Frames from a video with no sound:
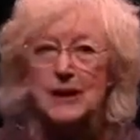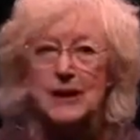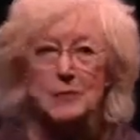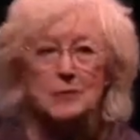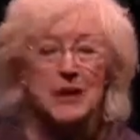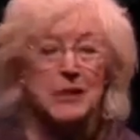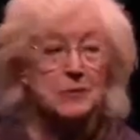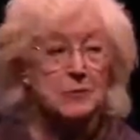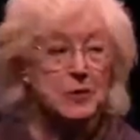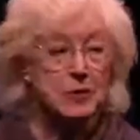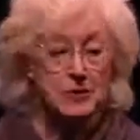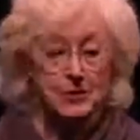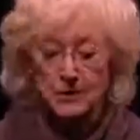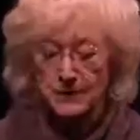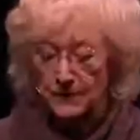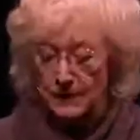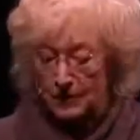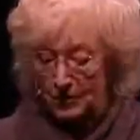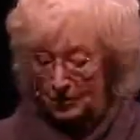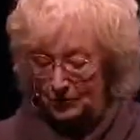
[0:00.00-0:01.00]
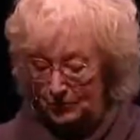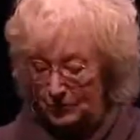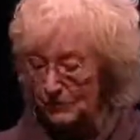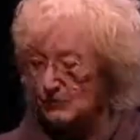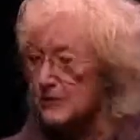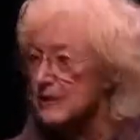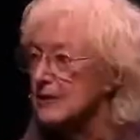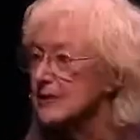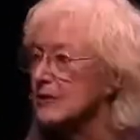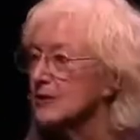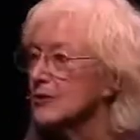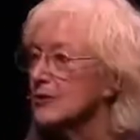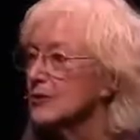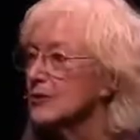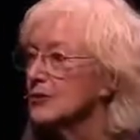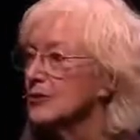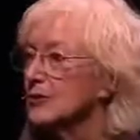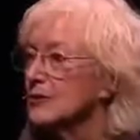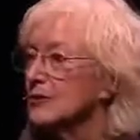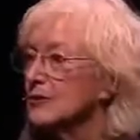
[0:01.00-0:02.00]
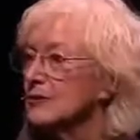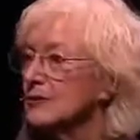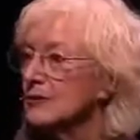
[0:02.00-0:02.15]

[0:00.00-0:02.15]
my most valuable research tool